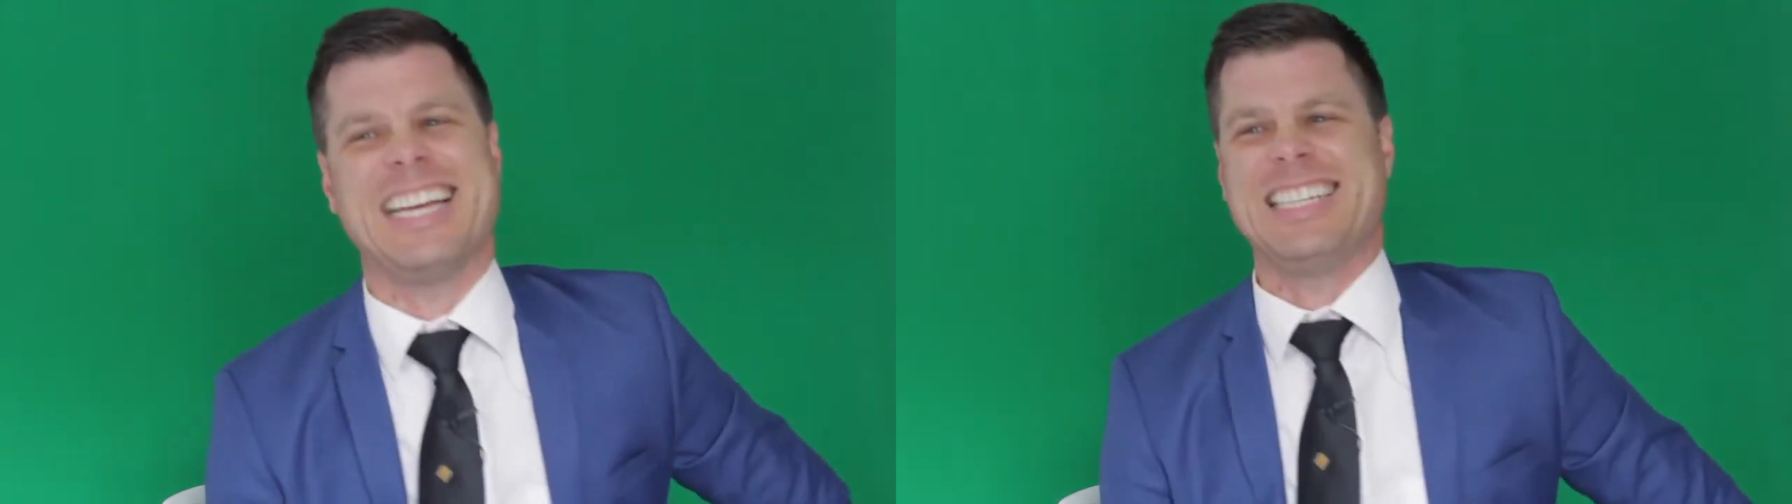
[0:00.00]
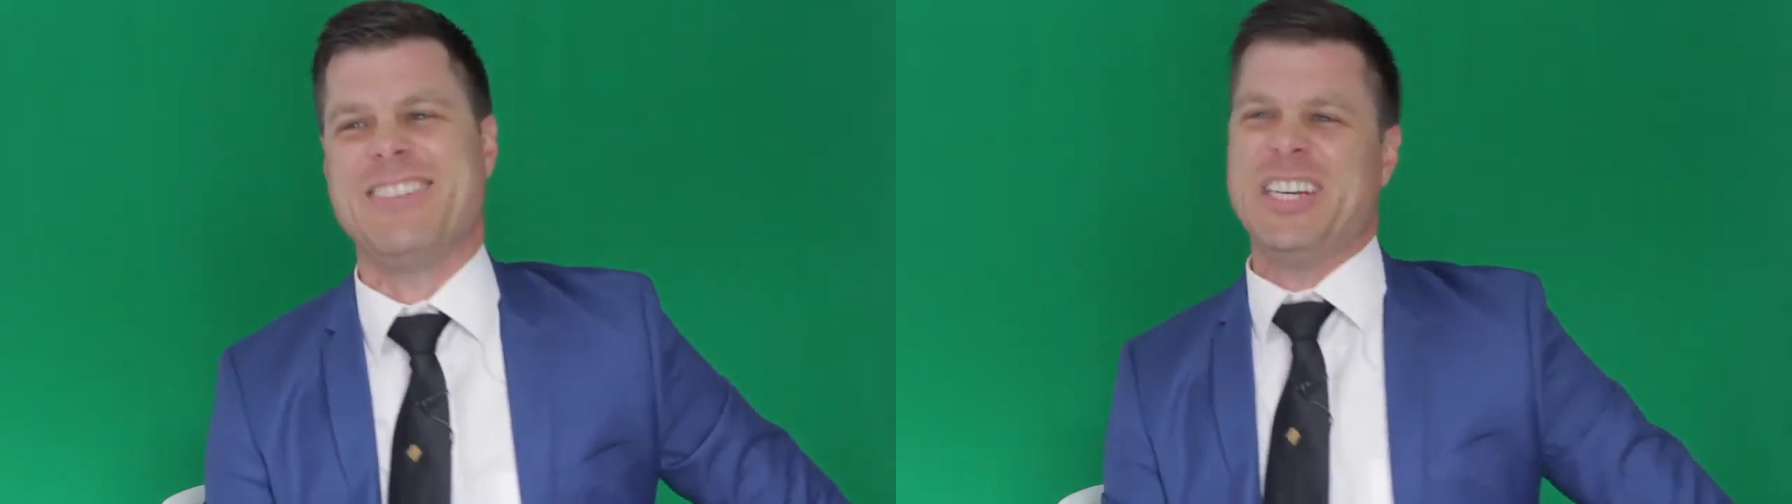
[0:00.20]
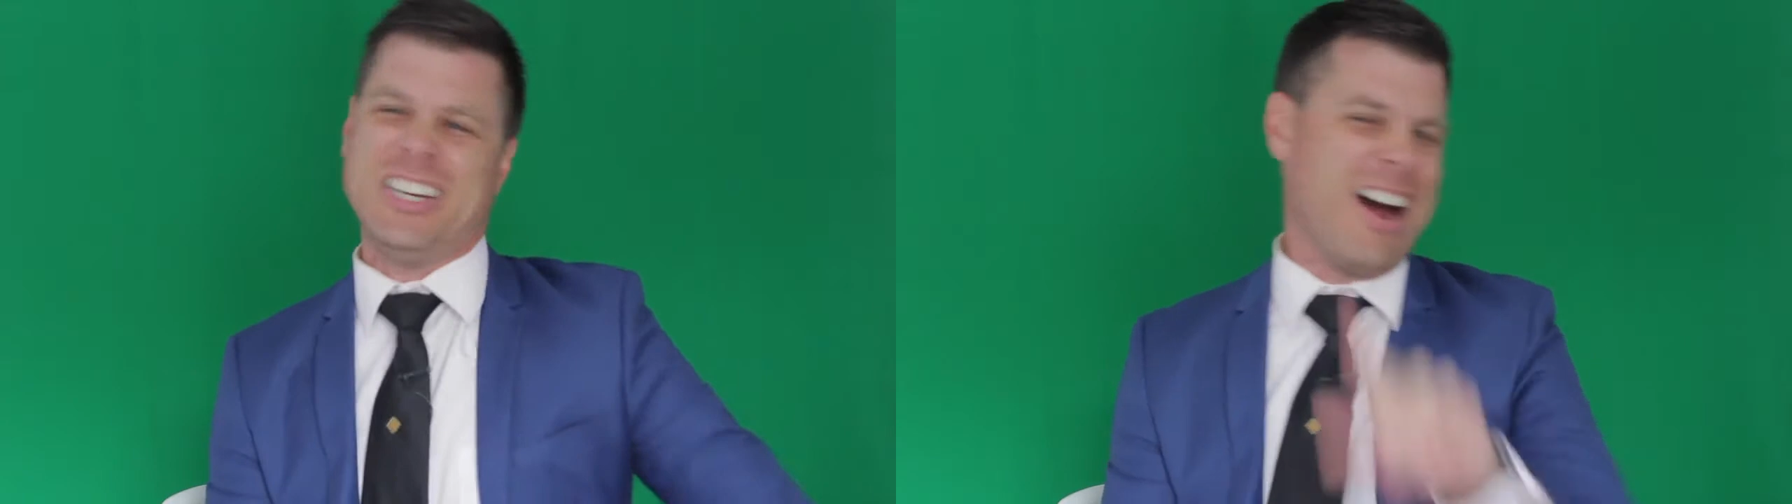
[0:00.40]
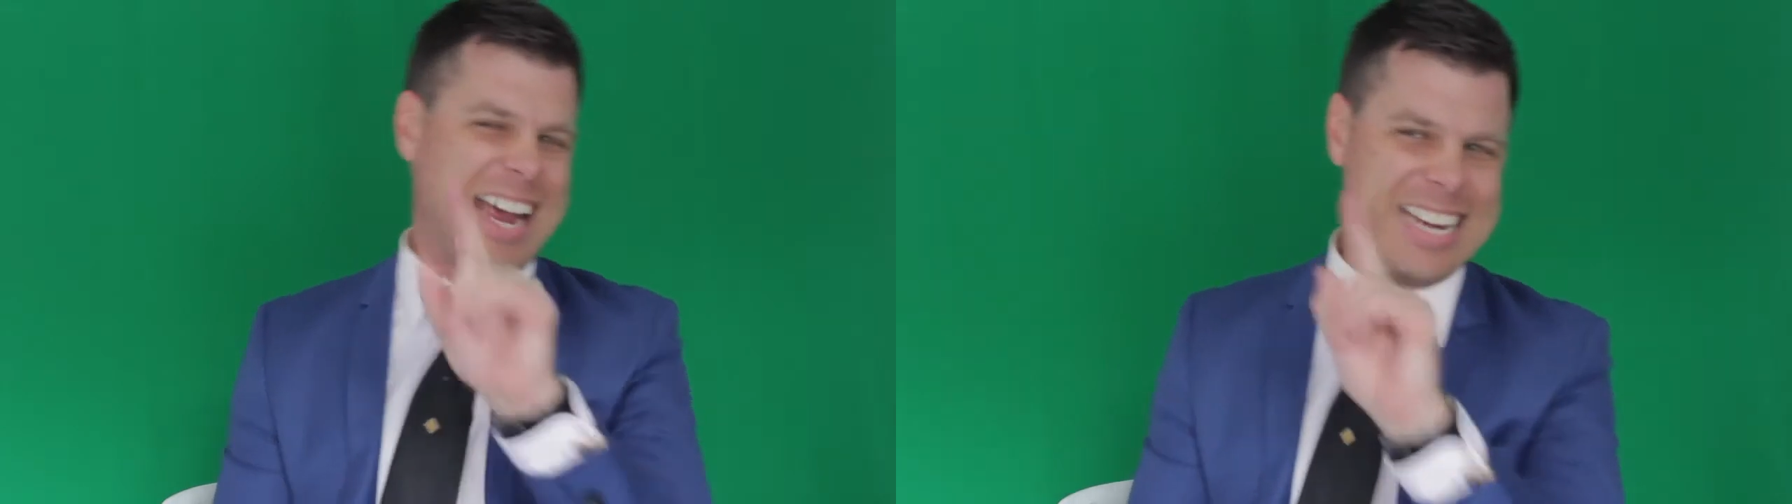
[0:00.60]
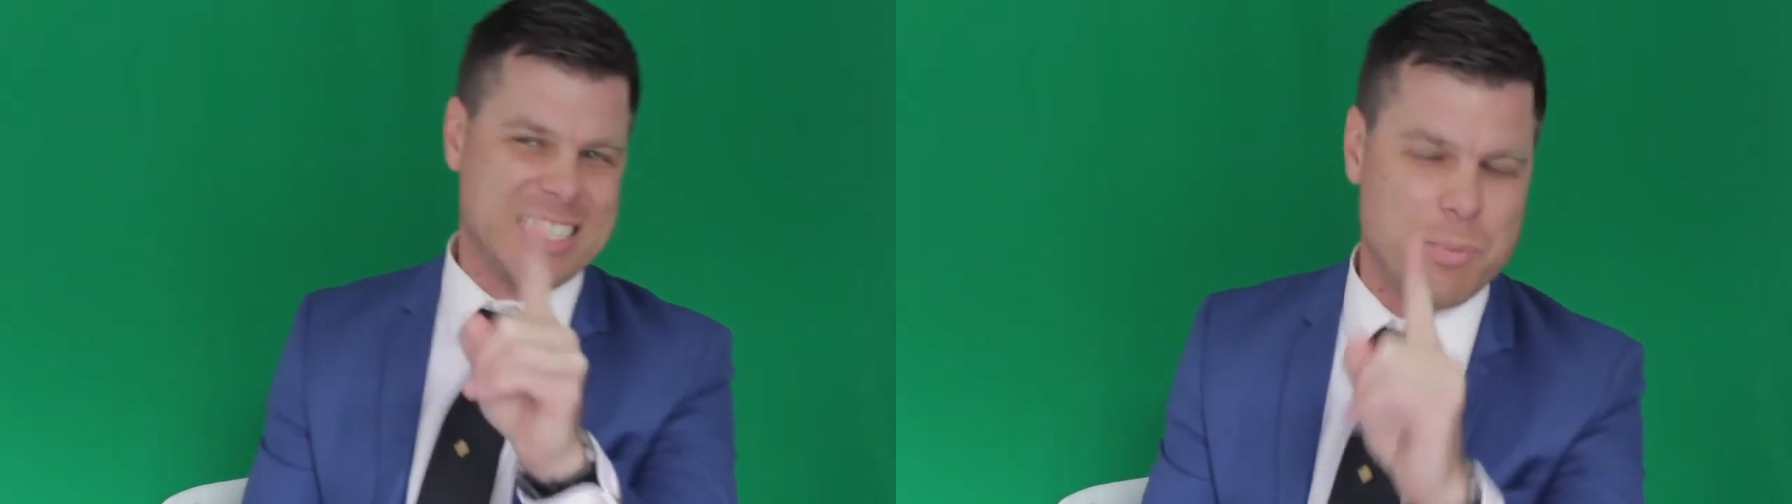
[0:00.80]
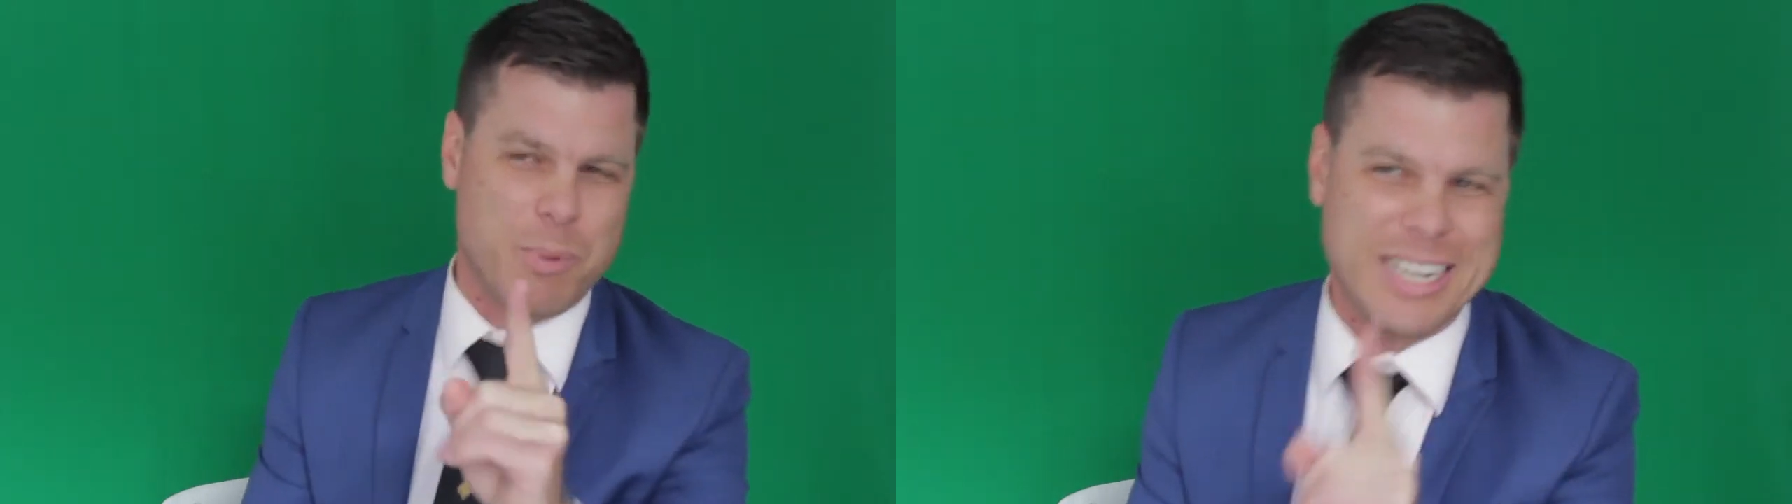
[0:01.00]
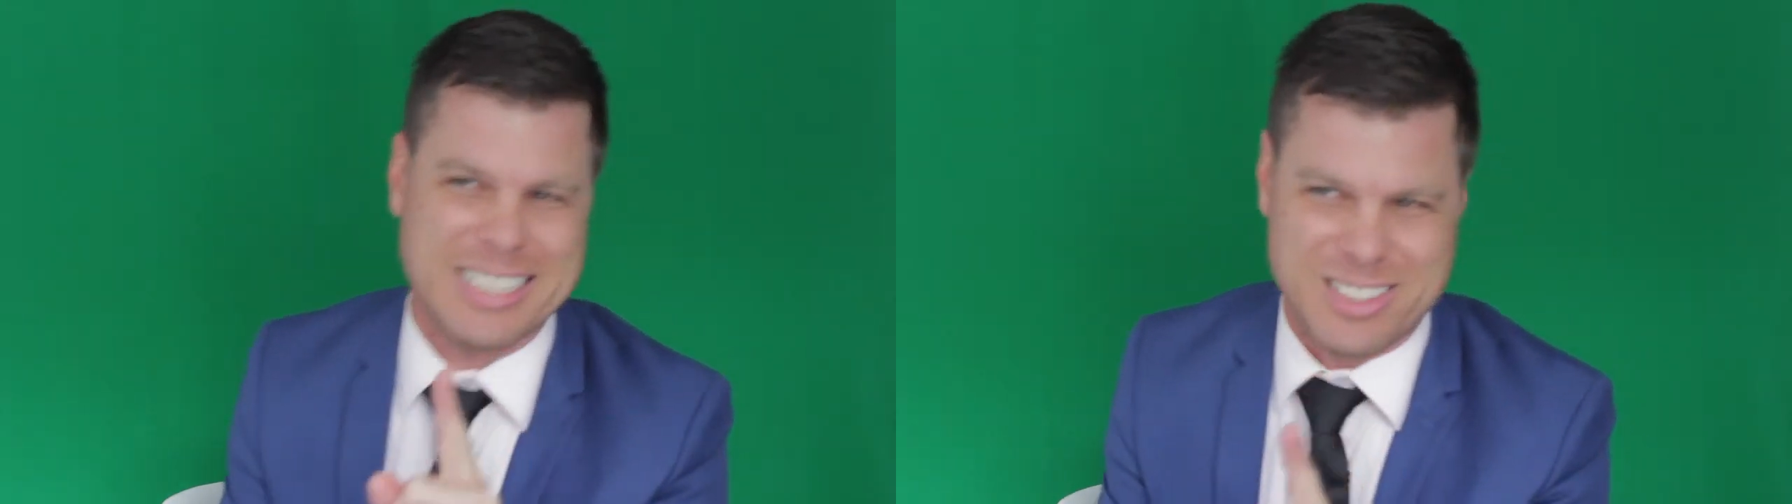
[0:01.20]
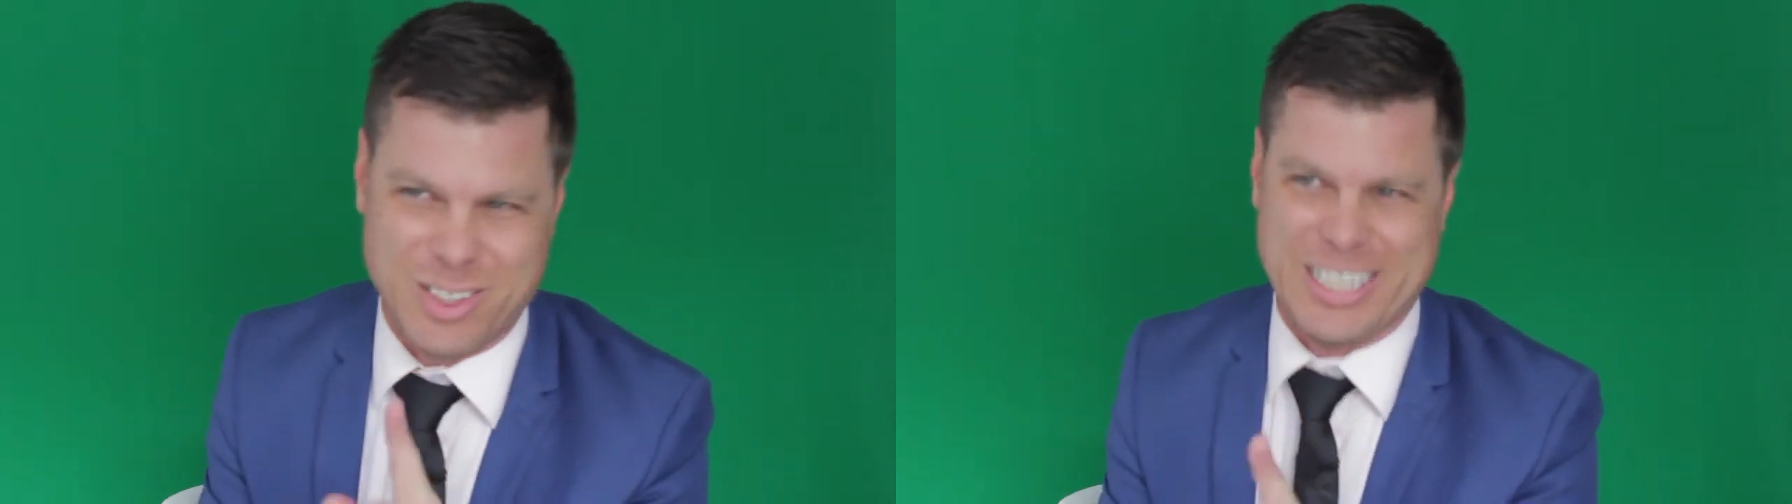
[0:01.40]
that ain't living, and I hate to
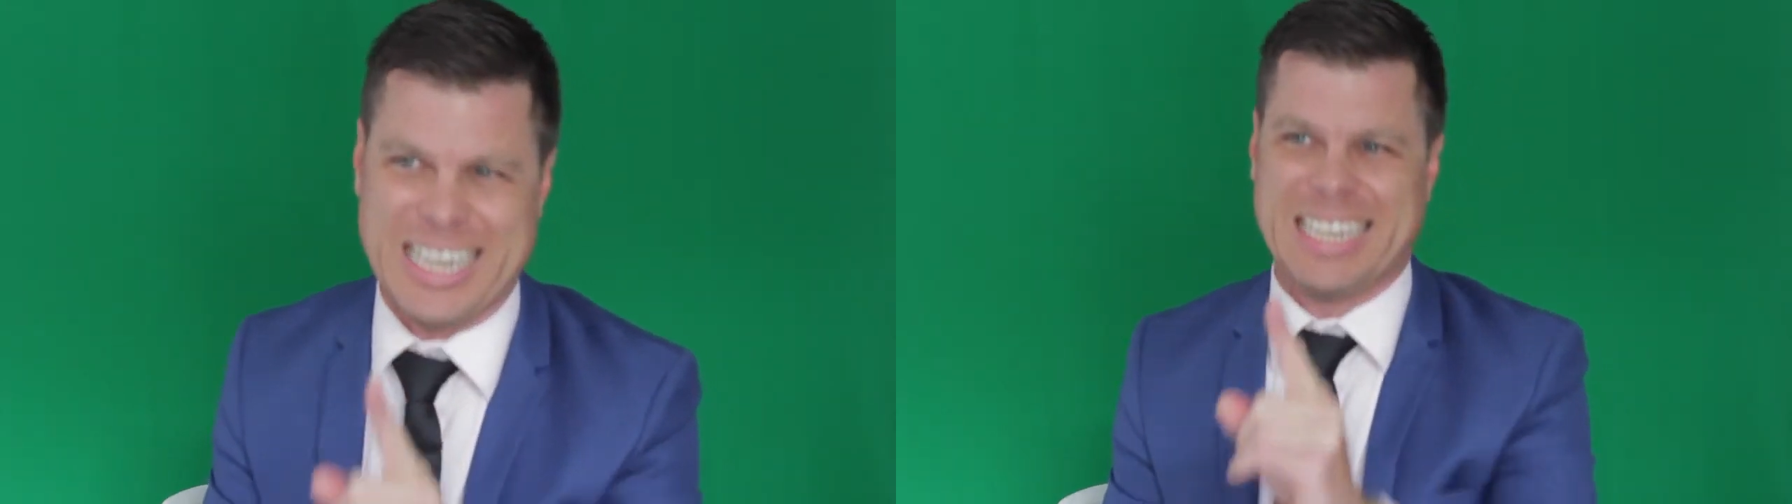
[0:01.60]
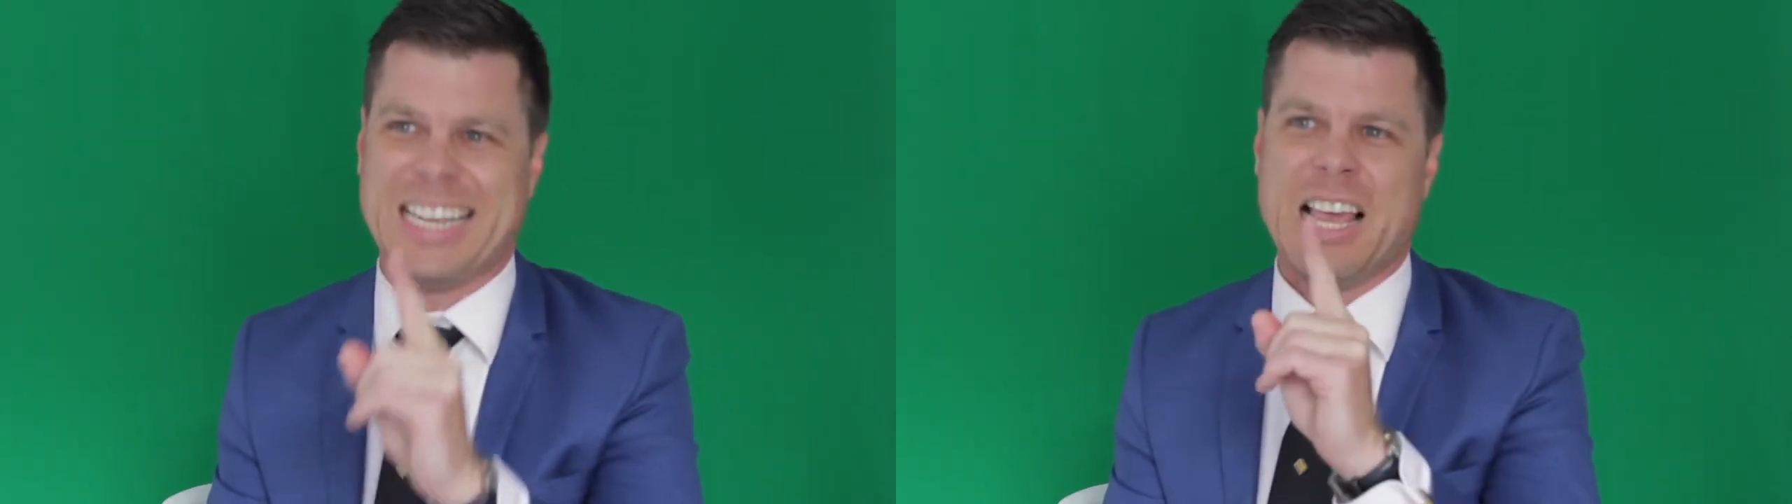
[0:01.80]
break it to you.